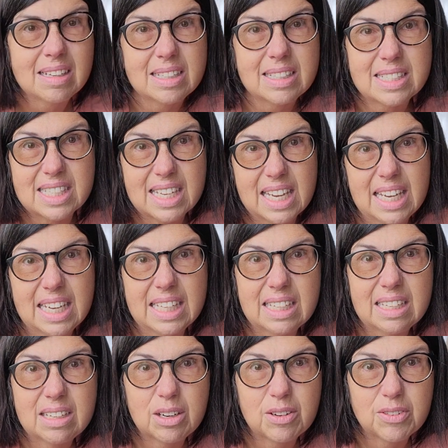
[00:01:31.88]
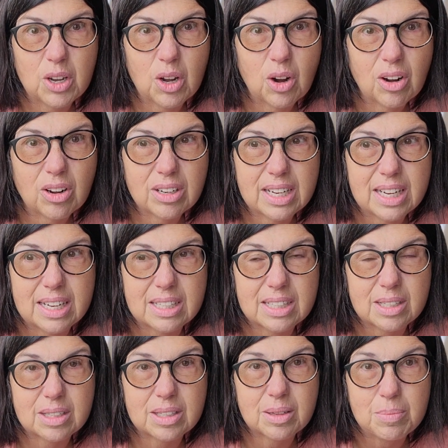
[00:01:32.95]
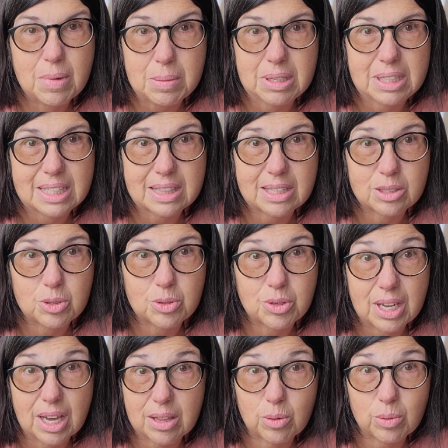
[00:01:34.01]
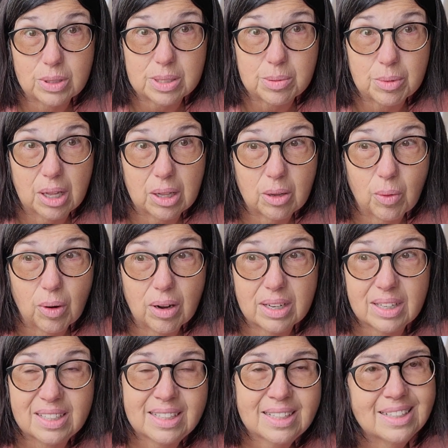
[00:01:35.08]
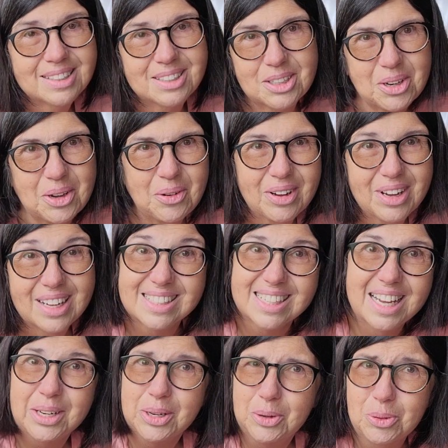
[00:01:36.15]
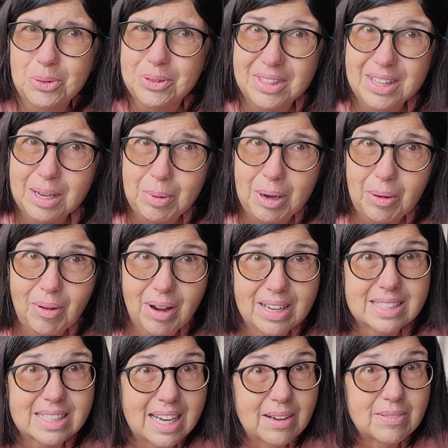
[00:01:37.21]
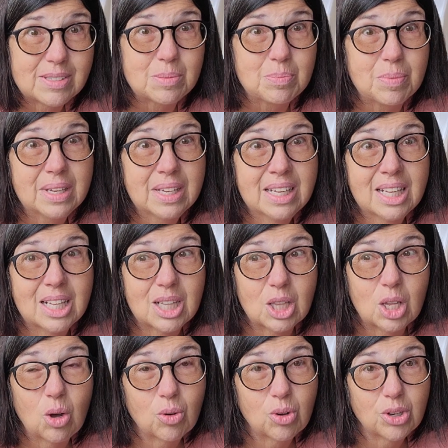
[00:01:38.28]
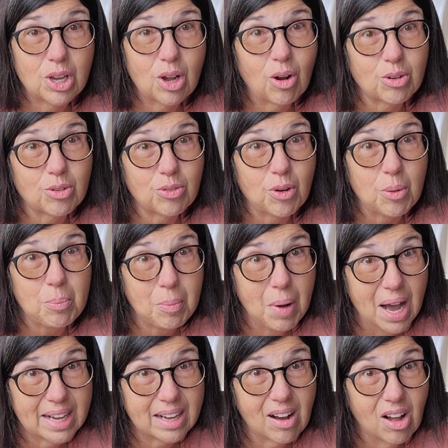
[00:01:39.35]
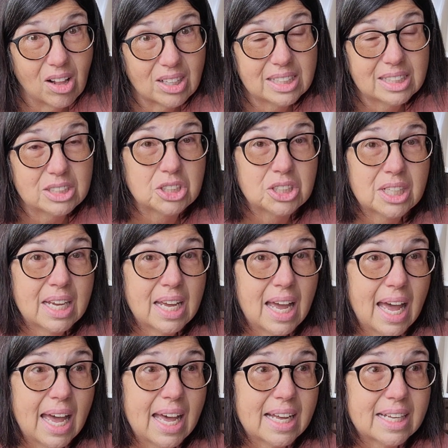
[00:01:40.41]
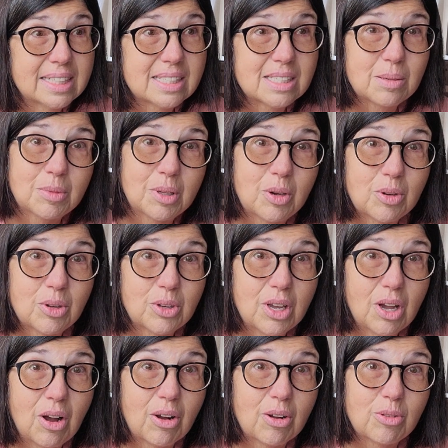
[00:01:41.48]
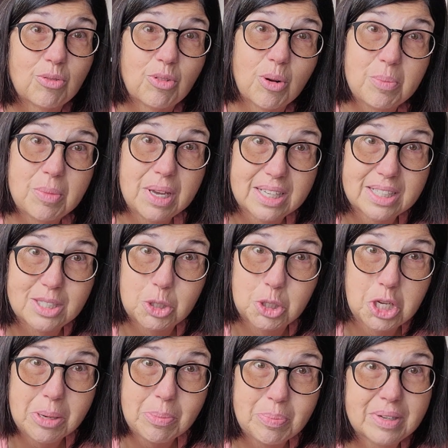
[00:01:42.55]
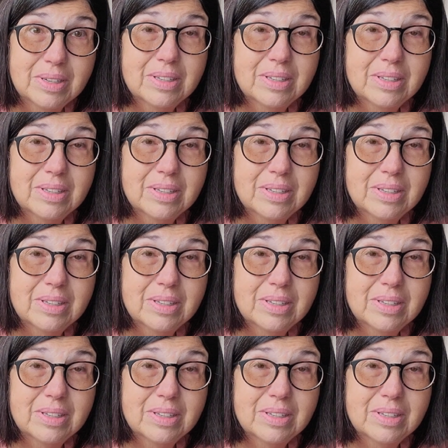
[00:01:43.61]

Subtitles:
skein of yarn and maybe knit the two together with some color work. Don't know. It's kind of cool to think about, right? To have some local yarn from my college and some local yarn from his sheep